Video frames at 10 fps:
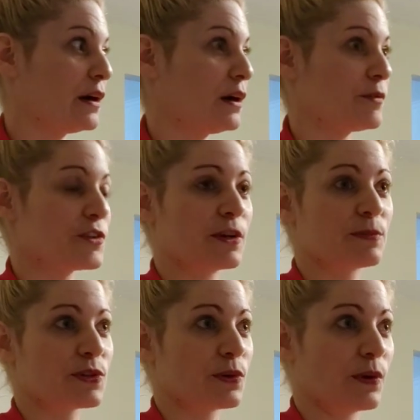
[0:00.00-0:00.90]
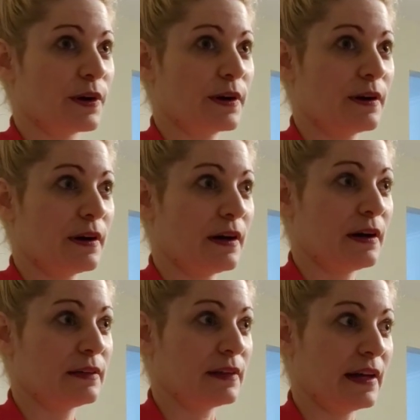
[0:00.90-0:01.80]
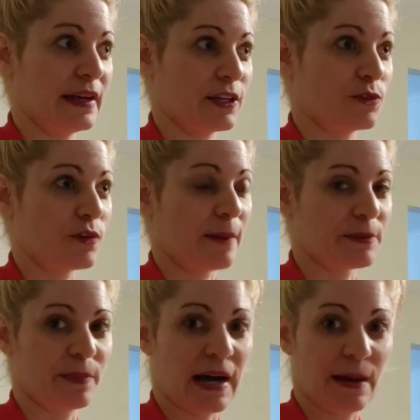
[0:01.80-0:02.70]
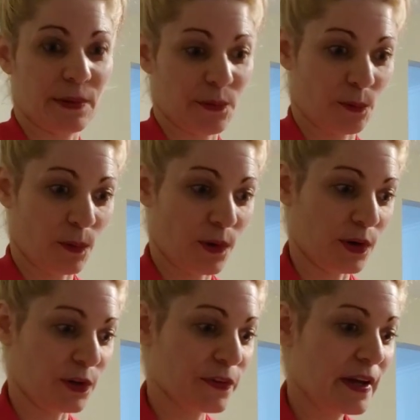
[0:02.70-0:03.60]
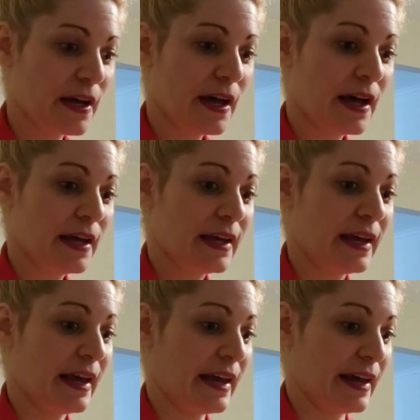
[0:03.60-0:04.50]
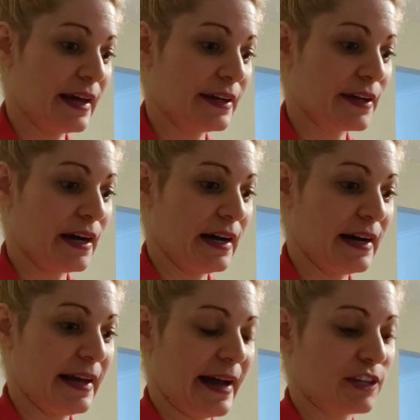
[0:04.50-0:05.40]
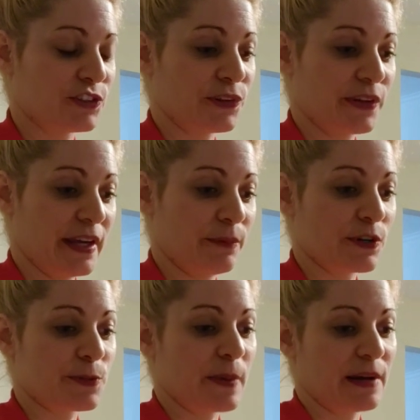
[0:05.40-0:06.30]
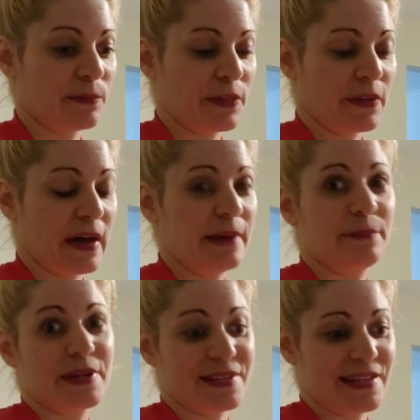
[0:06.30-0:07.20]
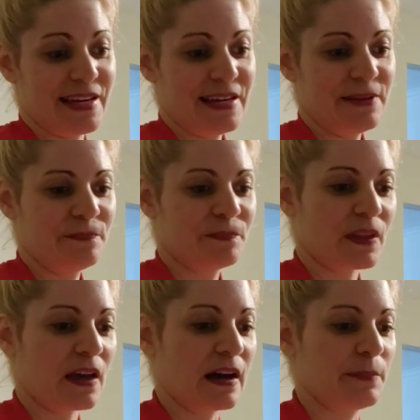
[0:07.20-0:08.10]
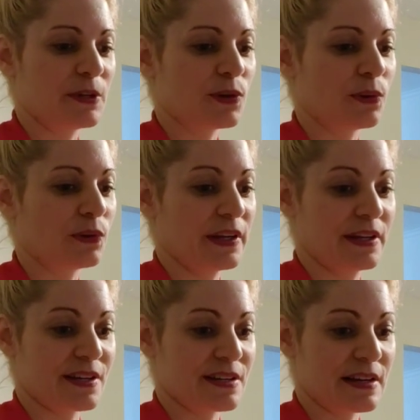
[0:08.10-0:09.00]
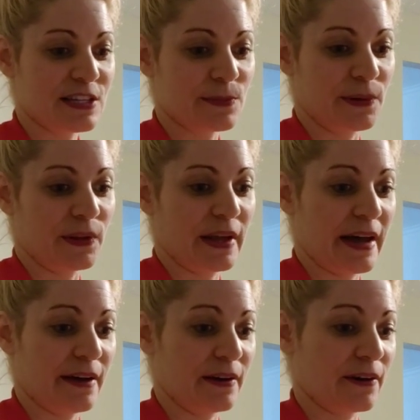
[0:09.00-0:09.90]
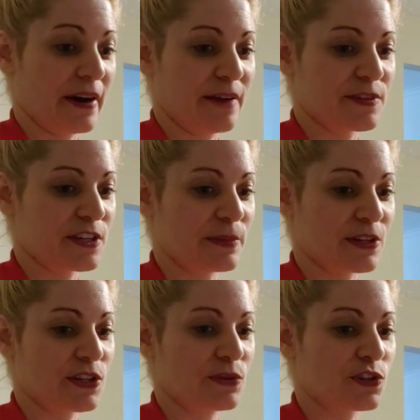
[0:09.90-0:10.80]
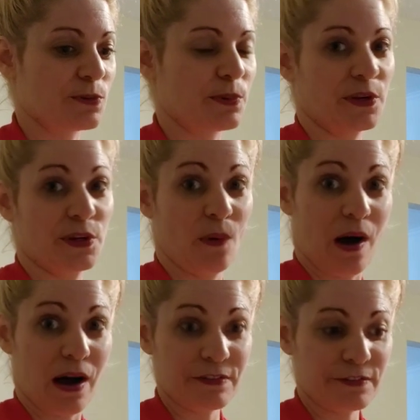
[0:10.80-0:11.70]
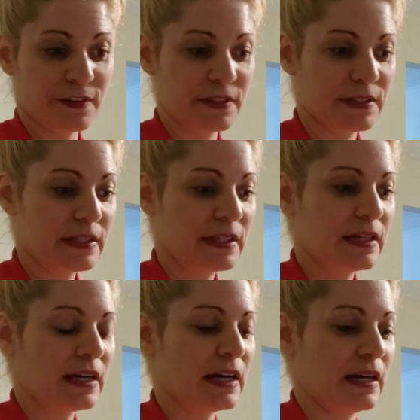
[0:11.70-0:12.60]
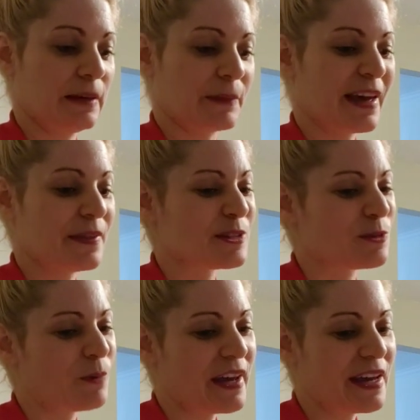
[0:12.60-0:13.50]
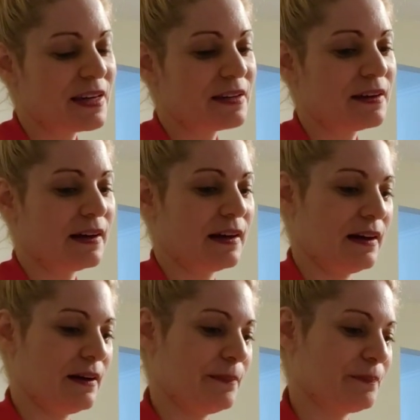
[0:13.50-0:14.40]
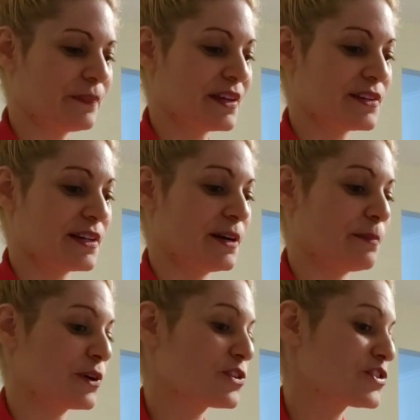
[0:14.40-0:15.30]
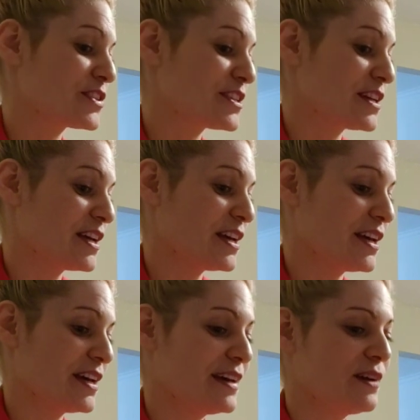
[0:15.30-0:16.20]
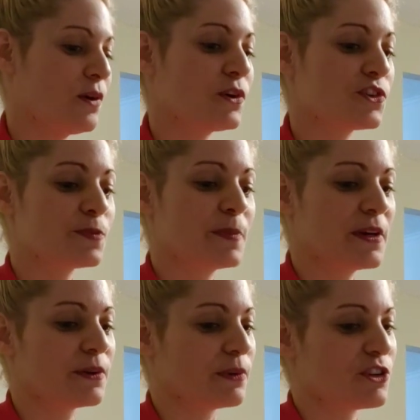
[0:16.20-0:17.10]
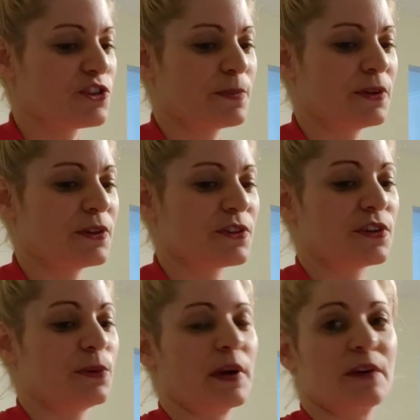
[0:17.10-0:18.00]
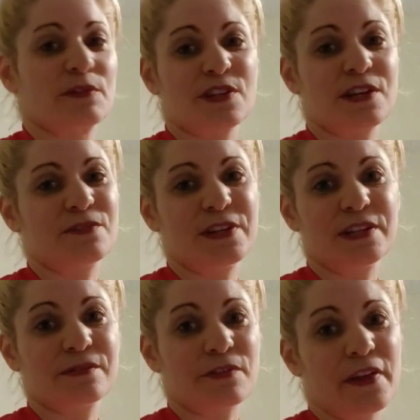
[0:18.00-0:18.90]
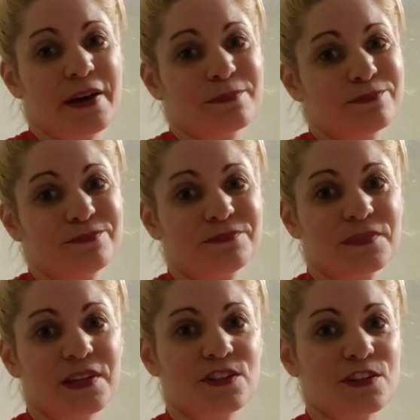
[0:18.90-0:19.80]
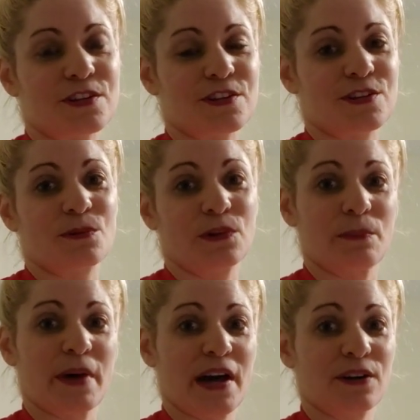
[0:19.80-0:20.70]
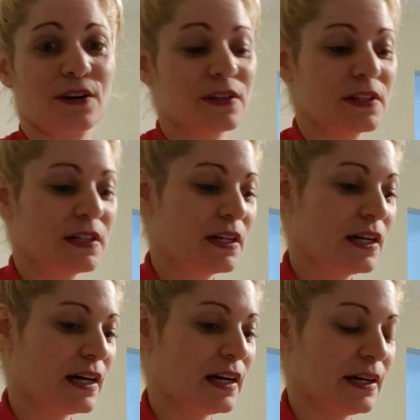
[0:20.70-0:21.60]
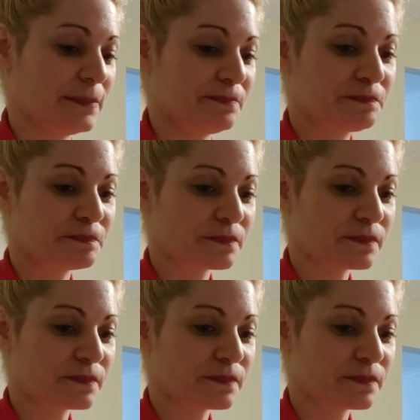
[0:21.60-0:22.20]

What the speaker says: of some sort, like you dropped a bomb on their world, and actually respond with, I'm busy, be totally inaccessible, or have excuse to put you off. Can this wait? Is it an emergency? Or just be unreachable until whenever's convenient for them. It just doesn't really matter. In